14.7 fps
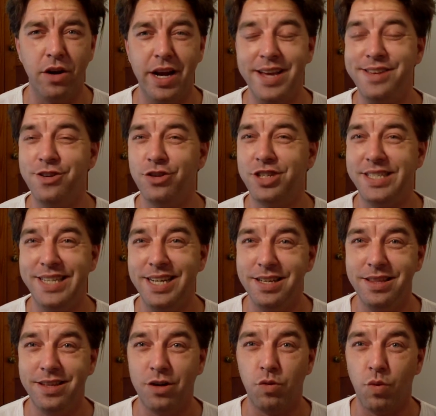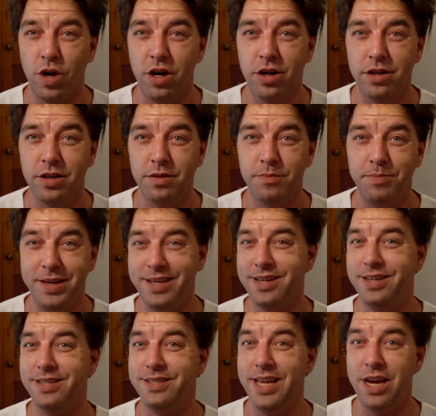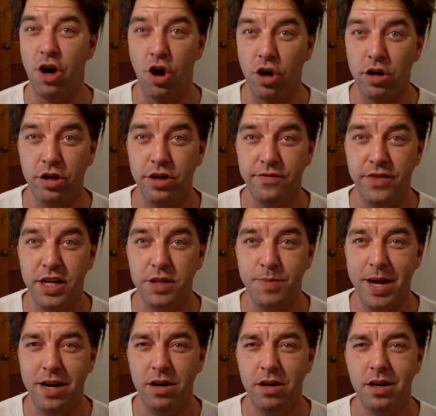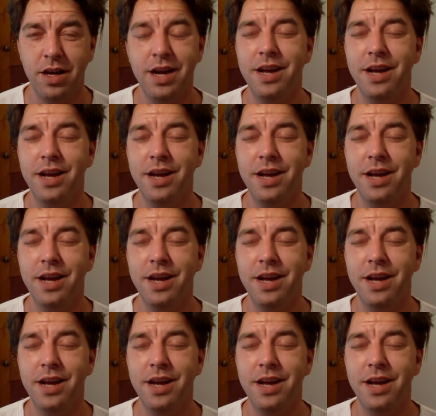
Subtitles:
and you're stealing their work because they are a good face painter,